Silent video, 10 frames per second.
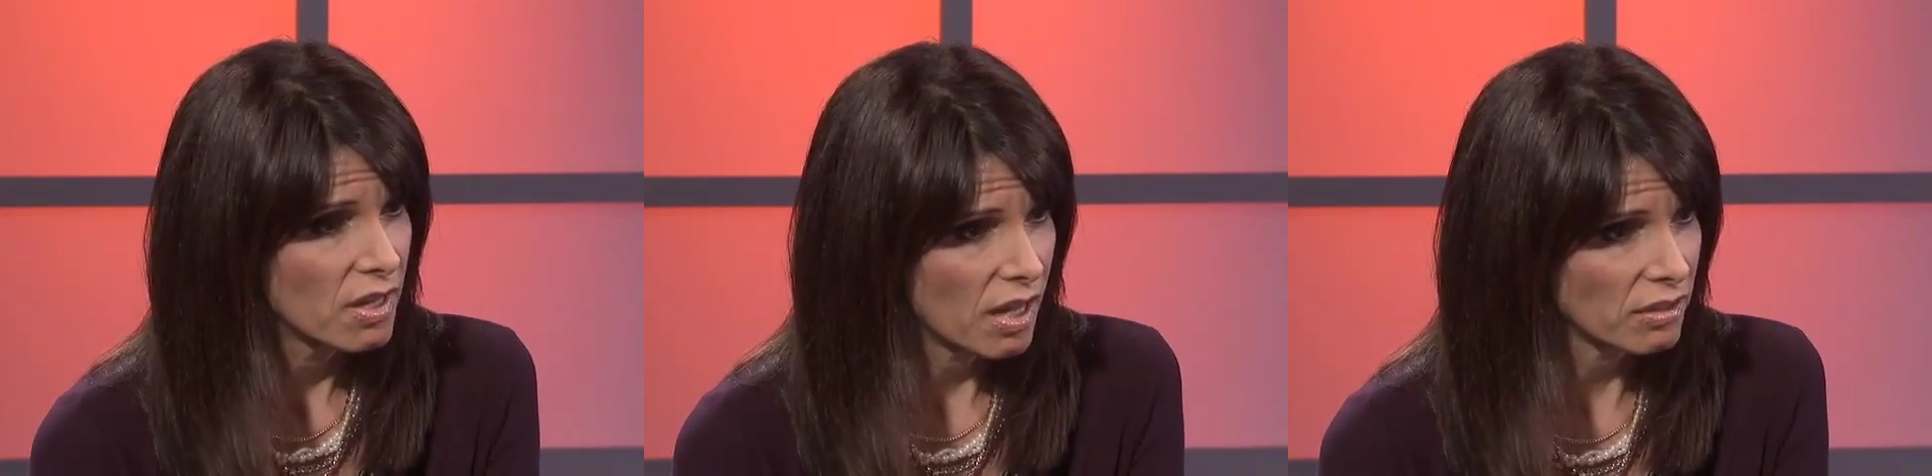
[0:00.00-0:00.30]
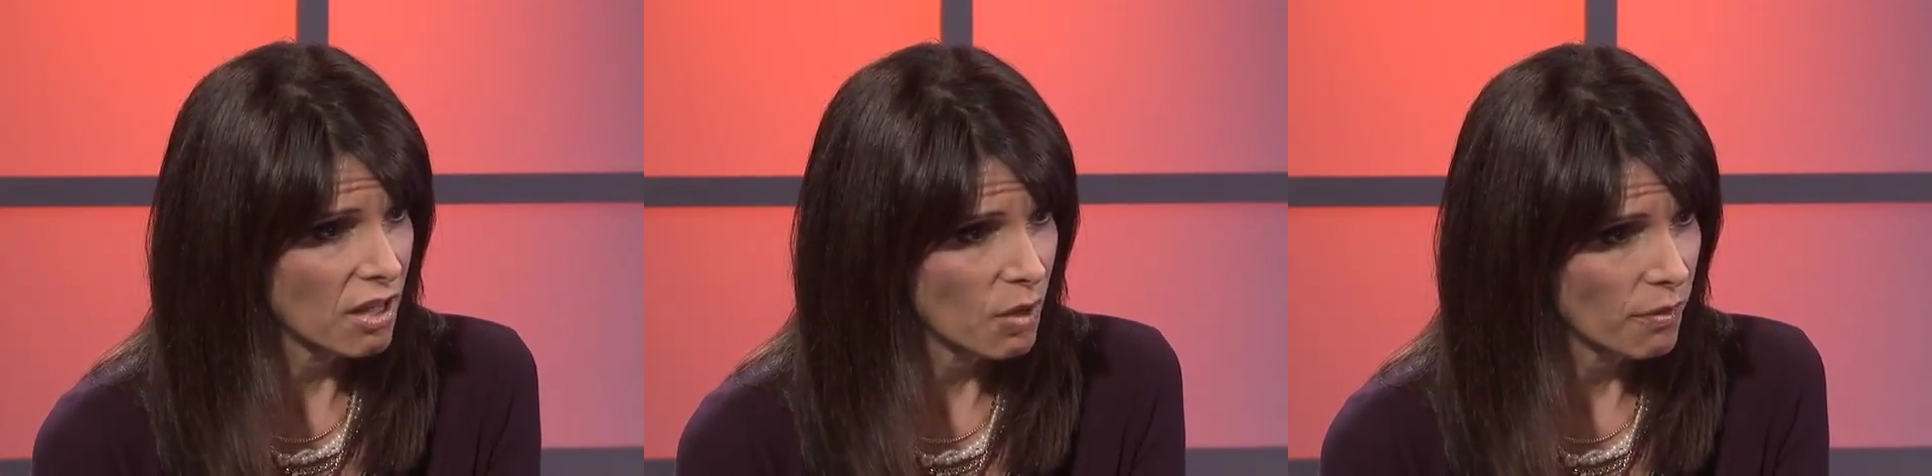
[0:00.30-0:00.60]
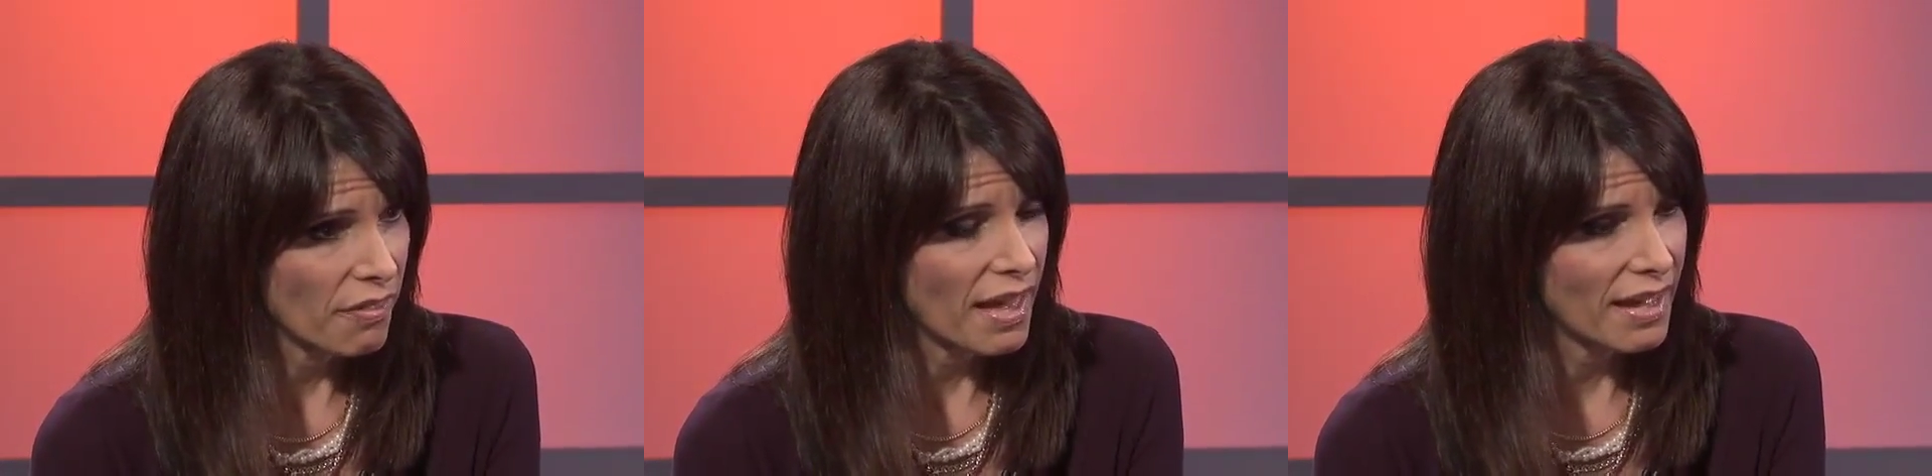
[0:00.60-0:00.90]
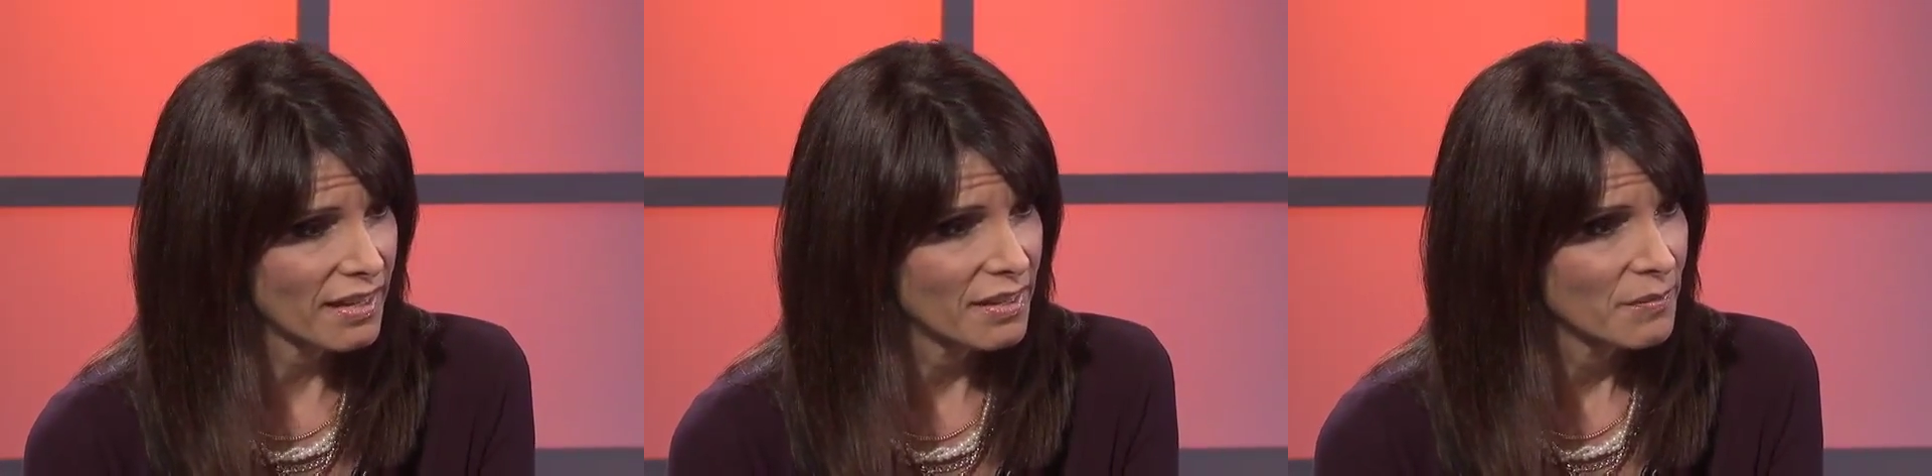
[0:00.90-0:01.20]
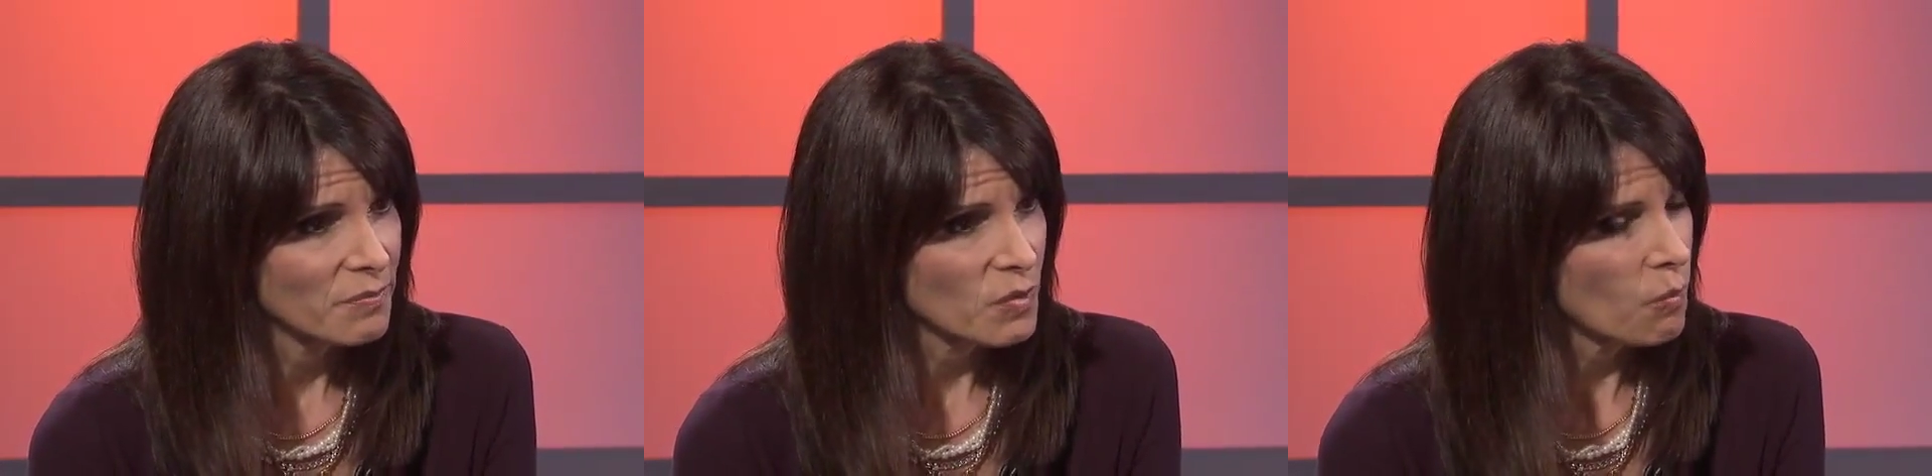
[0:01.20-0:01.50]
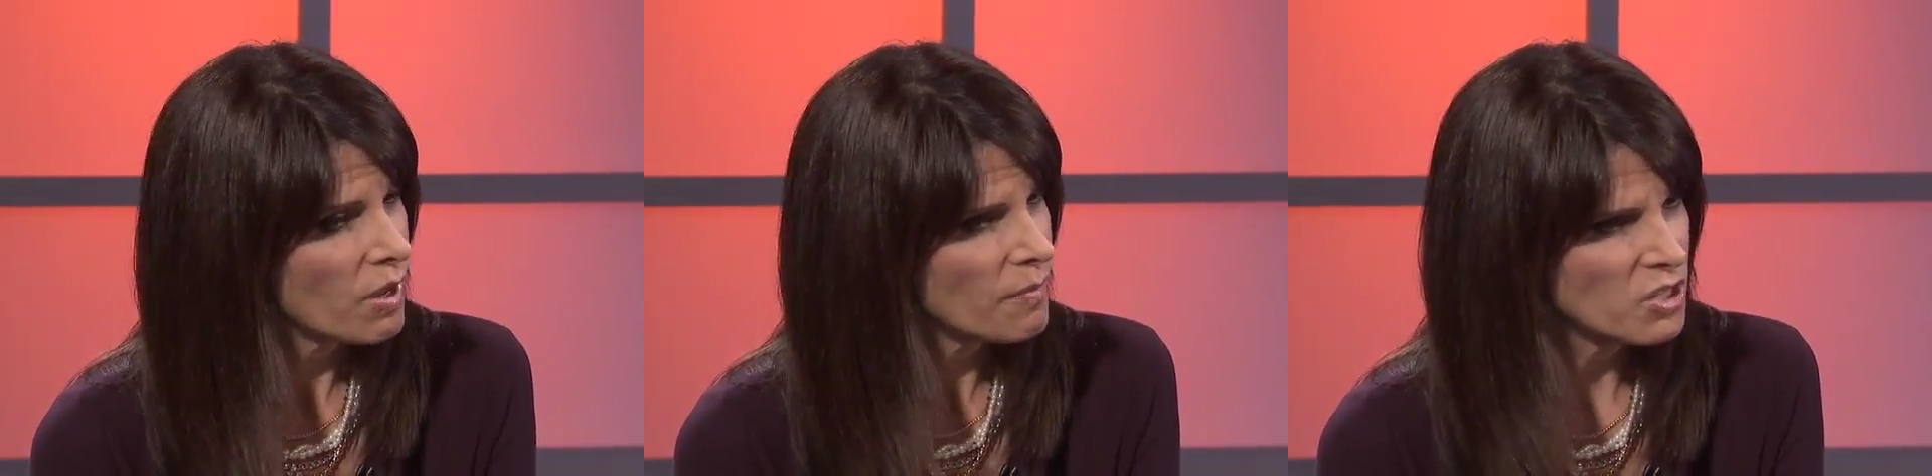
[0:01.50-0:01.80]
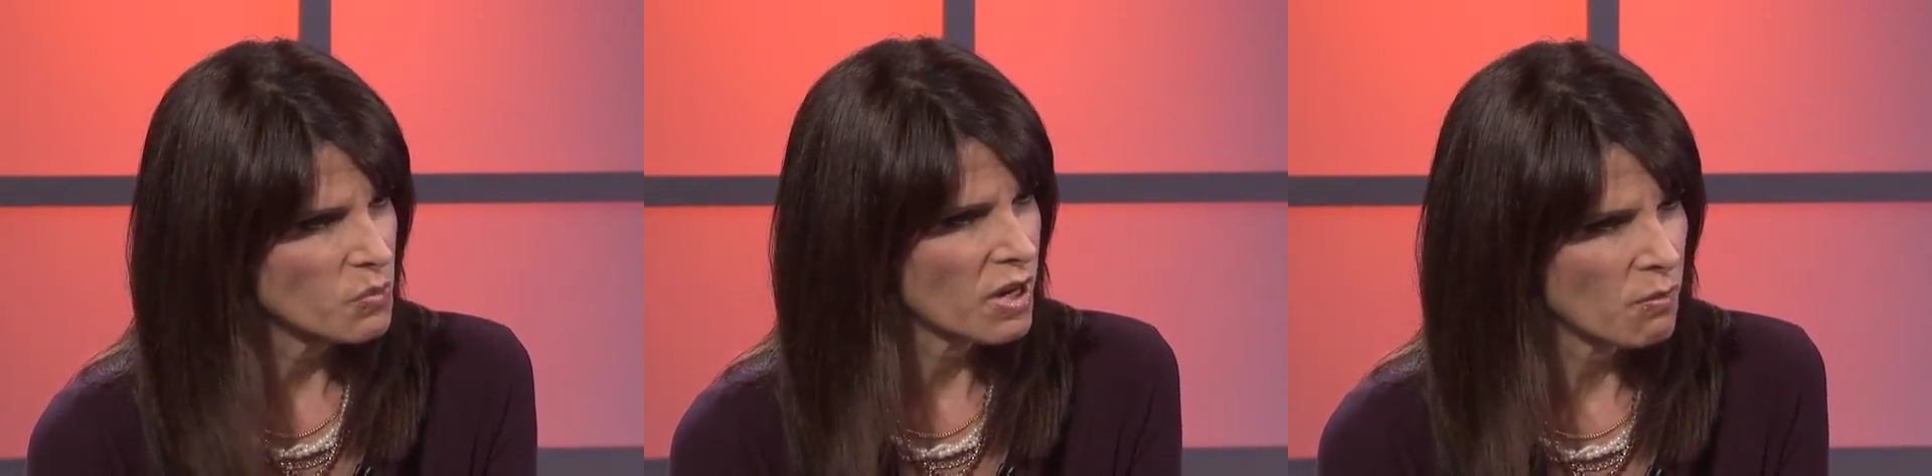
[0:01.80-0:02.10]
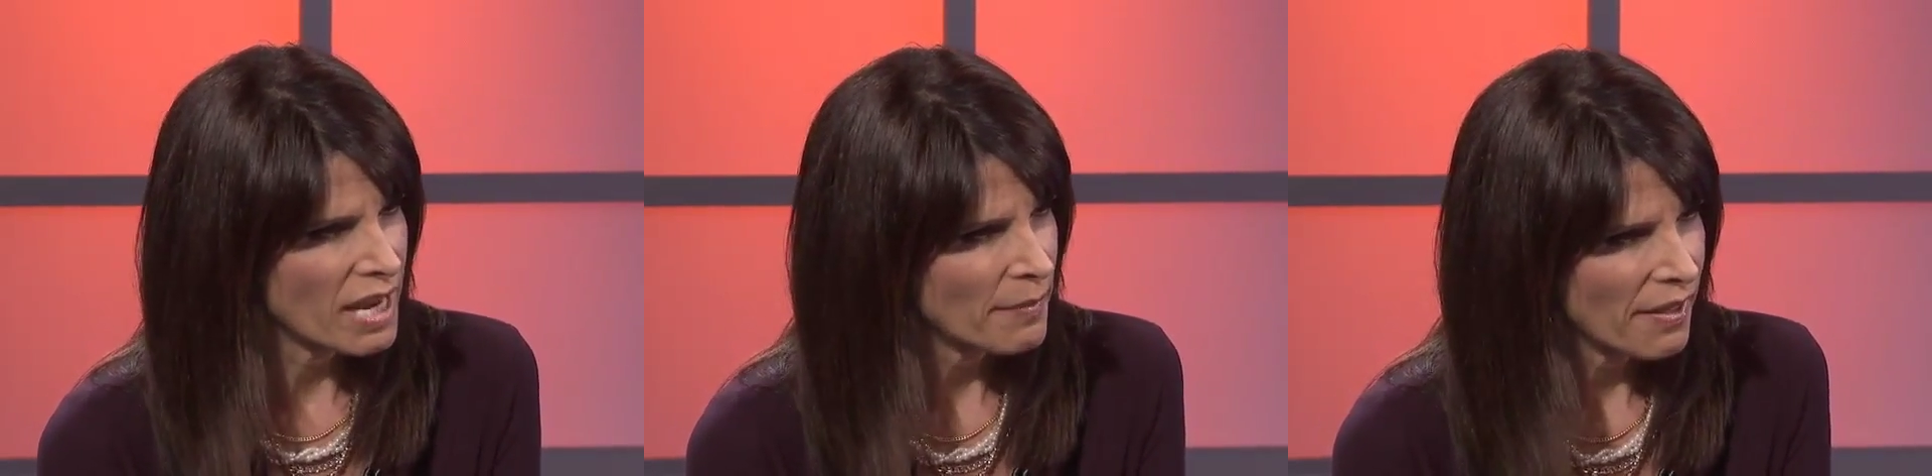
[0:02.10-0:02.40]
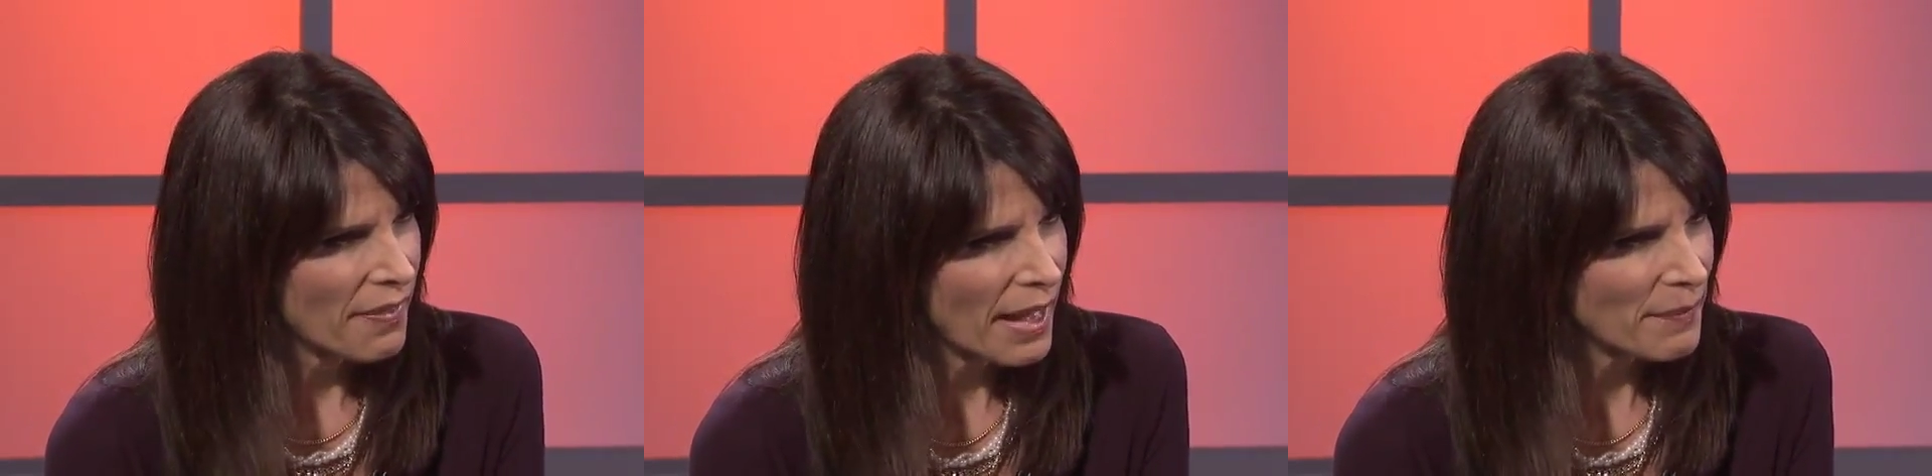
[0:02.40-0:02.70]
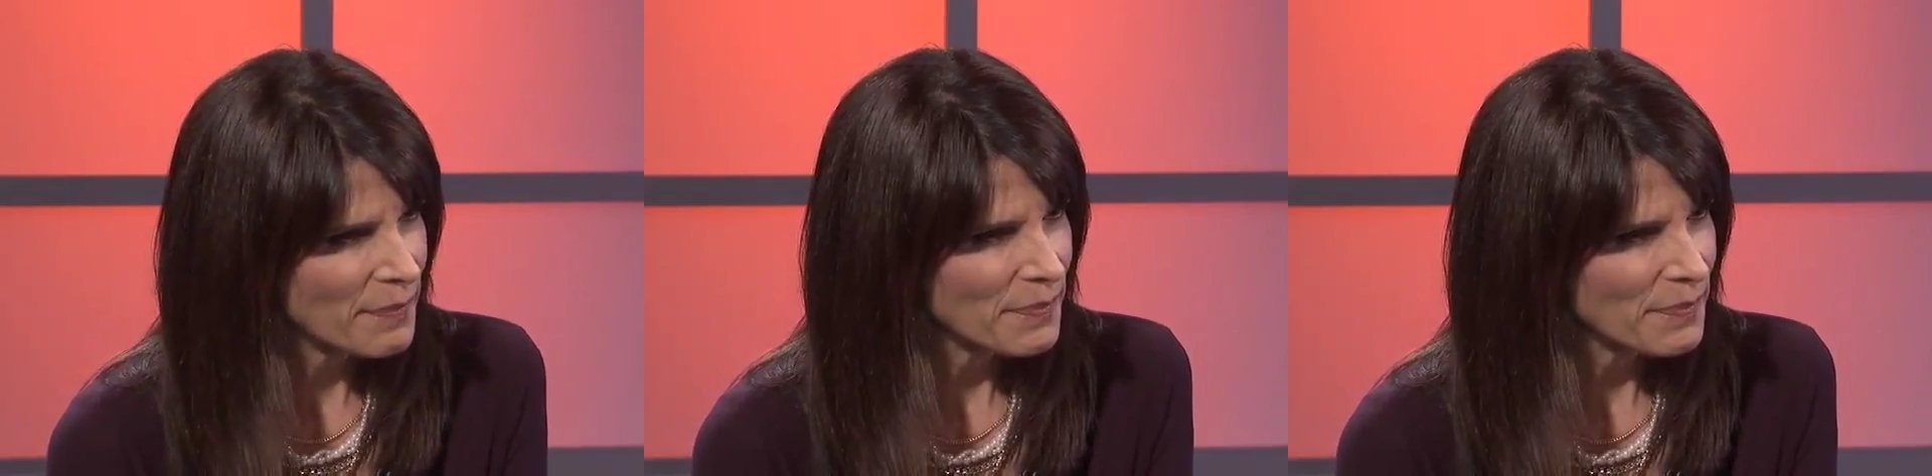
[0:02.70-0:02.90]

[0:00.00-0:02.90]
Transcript: along with that. What made you want to write about that?